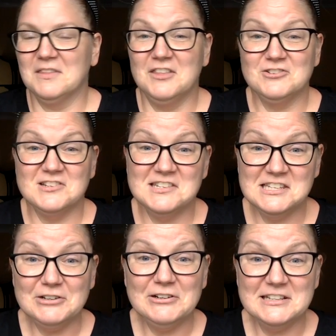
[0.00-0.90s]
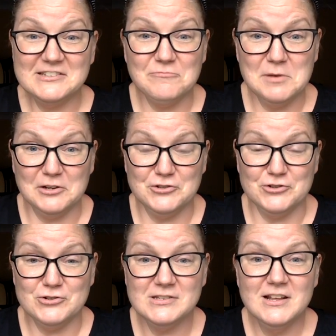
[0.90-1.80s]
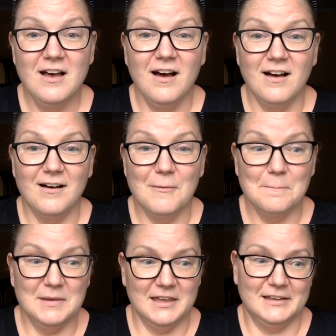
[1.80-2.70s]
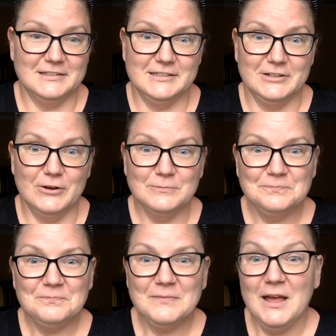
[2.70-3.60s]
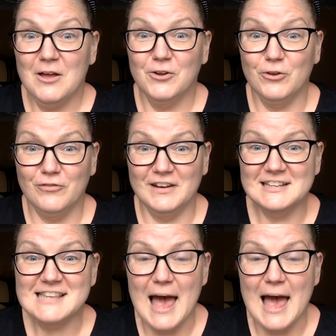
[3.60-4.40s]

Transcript: there's a series of pictures um, because, you know, goofing is